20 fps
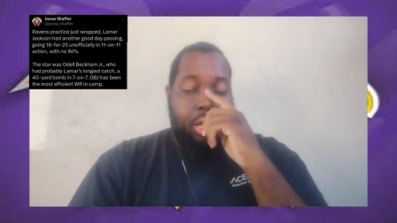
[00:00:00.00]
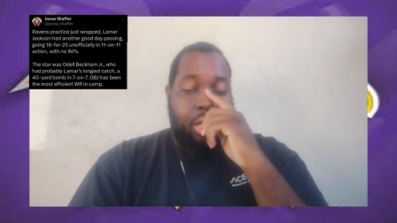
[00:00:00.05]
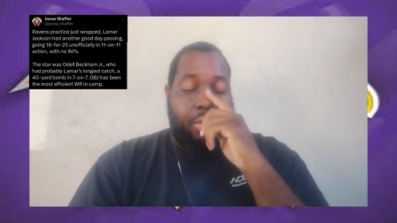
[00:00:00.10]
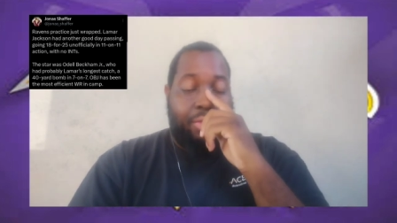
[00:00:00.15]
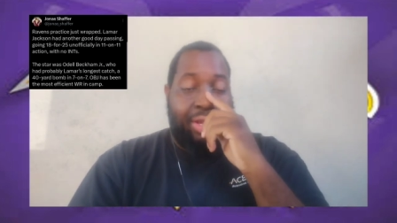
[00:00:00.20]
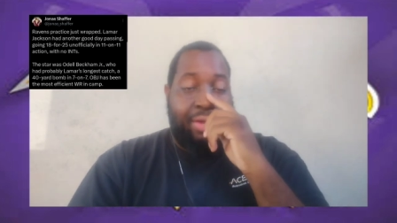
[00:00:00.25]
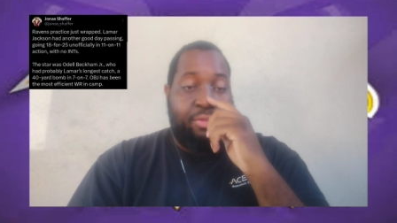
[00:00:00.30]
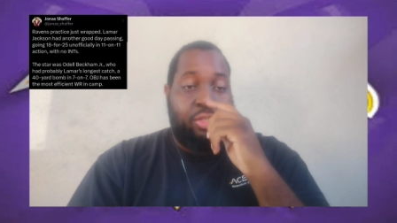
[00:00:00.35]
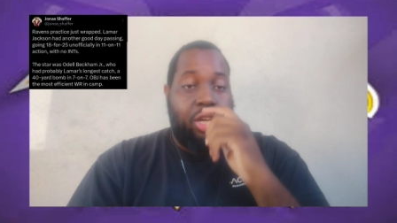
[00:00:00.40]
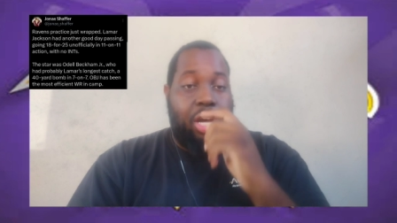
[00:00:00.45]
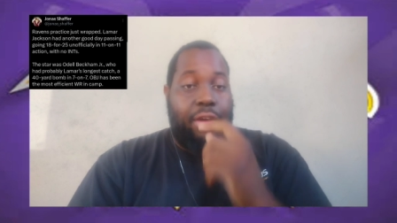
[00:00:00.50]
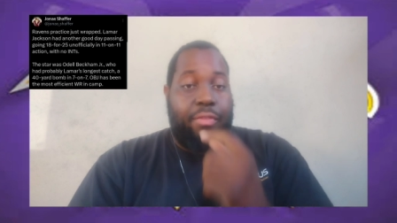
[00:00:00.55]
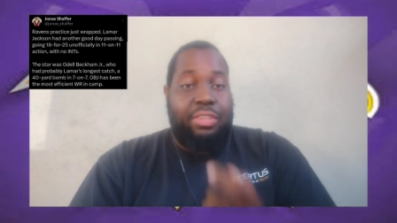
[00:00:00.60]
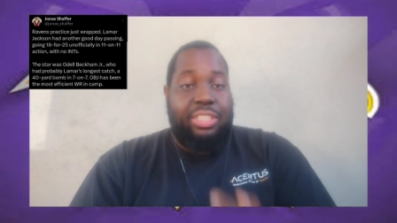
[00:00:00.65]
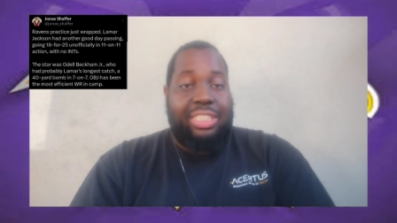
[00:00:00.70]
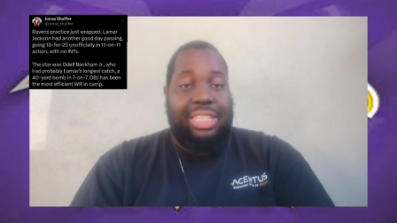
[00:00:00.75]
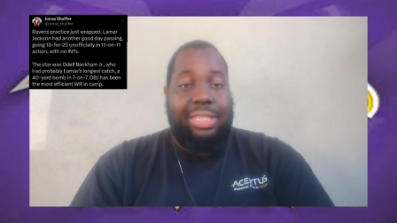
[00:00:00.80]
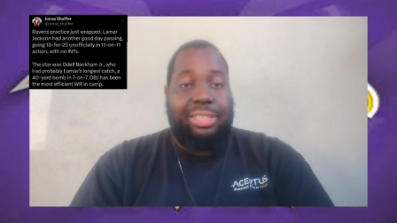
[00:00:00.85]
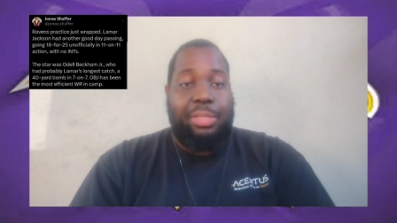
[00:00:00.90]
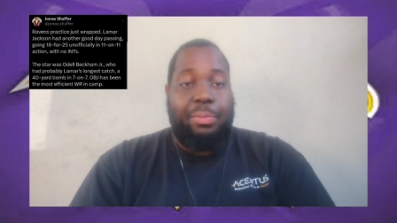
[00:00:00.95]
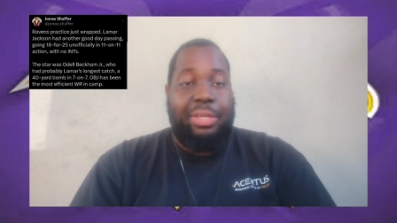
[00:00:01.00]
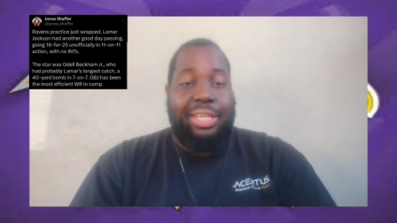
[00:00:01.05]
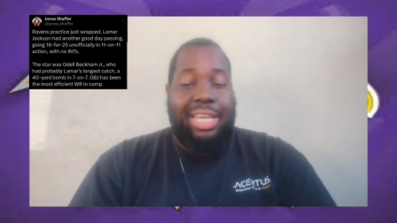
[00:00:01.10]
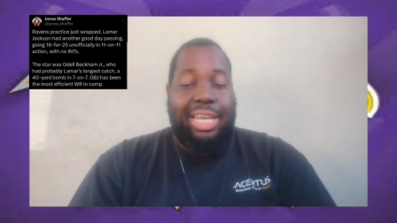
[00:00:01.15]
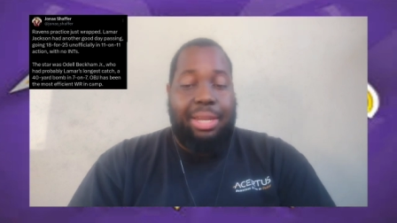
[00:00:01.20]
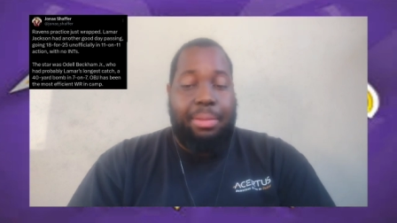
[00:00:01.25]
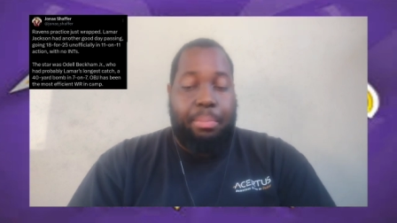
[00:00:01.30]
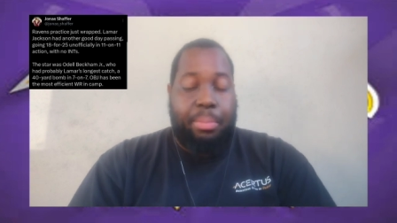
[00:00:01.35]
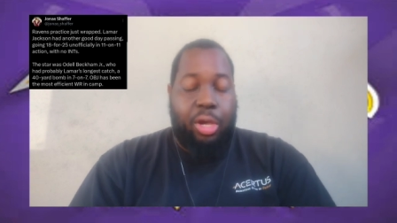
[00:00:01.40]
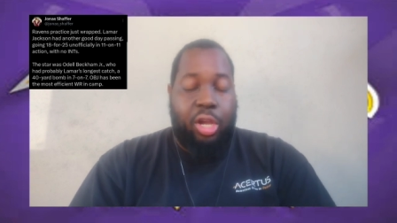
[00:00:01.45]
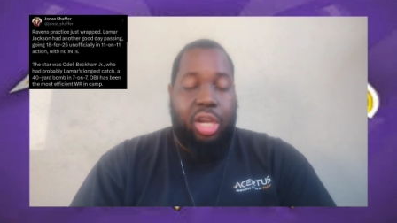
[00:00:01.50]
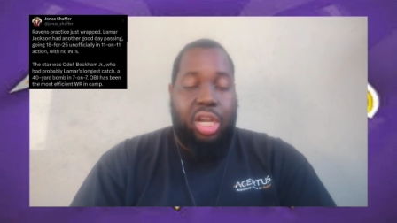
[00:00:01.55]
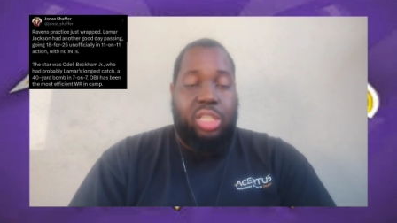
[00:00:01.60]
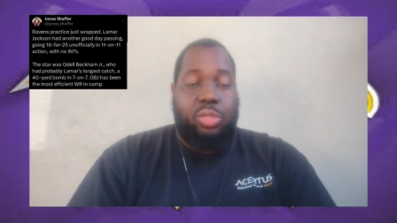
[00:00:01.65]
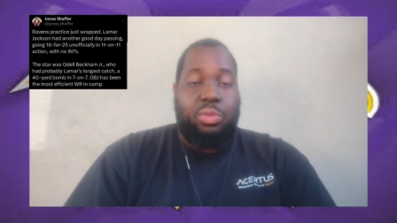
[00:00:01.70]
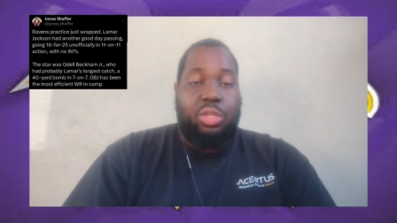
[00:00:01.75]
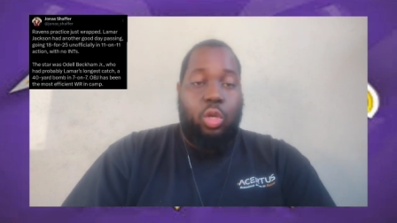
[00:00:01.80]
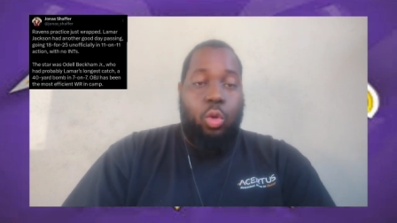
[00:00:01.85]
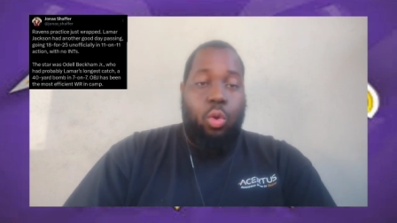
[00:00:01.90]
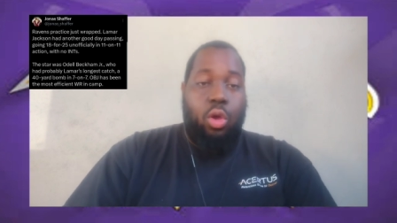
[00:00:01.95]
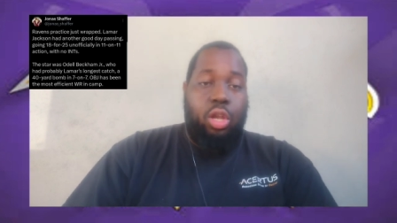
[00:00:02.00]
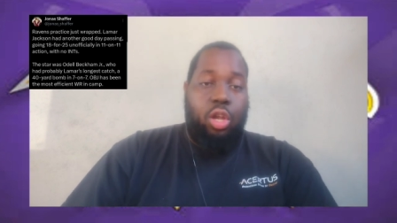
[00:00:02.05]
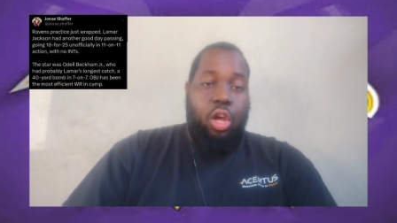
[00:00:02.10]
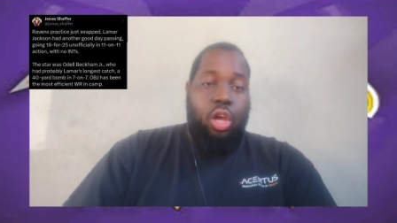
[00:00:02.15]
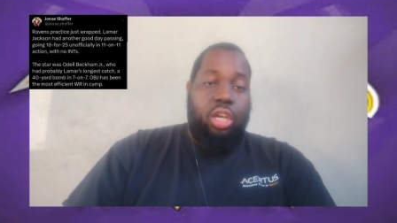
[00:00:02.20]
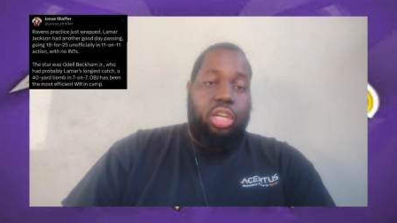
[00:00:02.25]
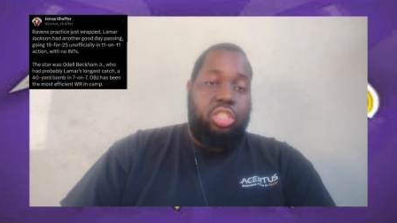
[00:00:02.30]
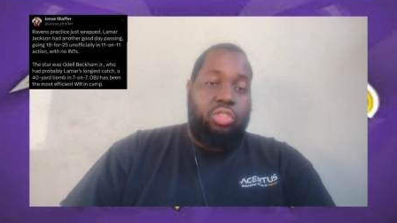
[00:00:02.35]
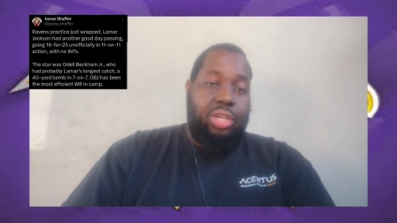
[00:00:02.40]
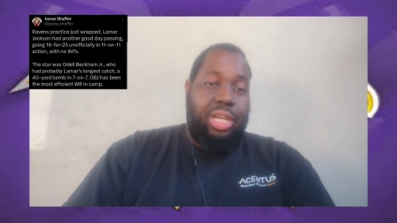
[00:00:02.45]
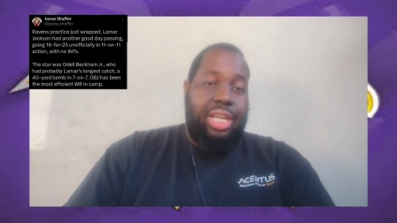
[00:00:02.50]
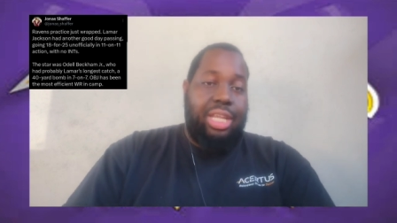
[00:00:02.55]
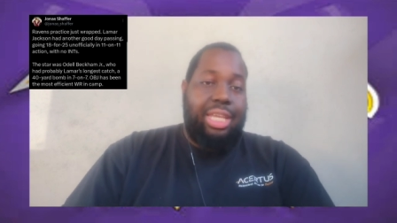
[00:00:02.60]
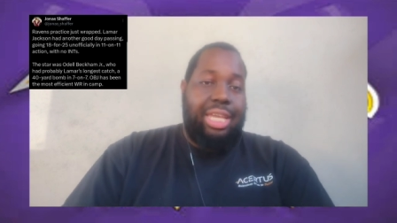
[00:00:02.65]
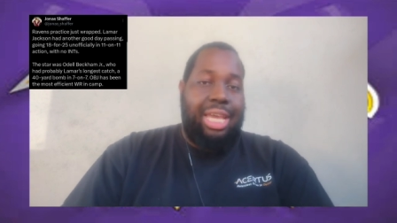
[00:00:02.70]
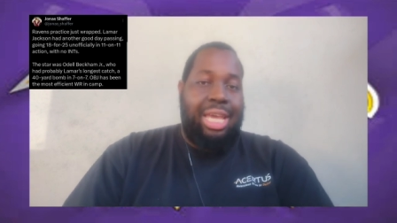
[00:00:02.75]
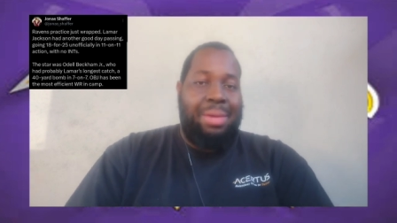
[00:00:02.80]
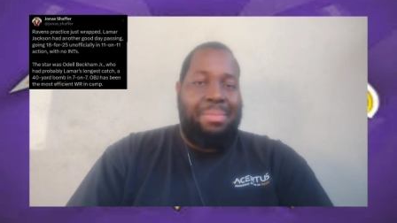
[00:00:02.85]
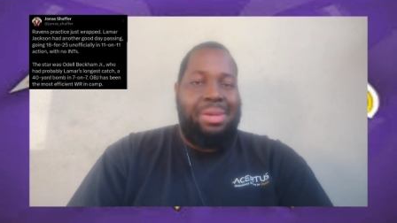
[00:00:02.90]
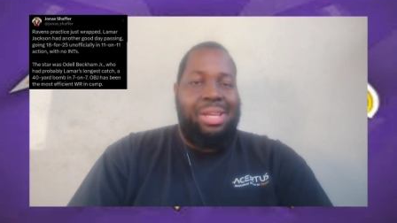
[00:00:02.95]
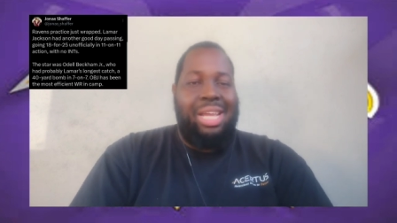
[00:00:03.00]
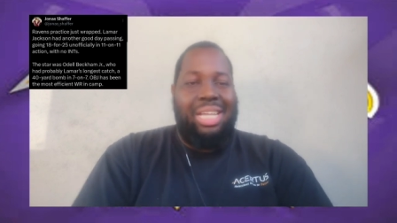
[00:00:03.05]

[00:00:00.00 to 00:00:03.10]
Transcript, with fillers: The Ravens' offense seems to be getting better as we go along in training camp,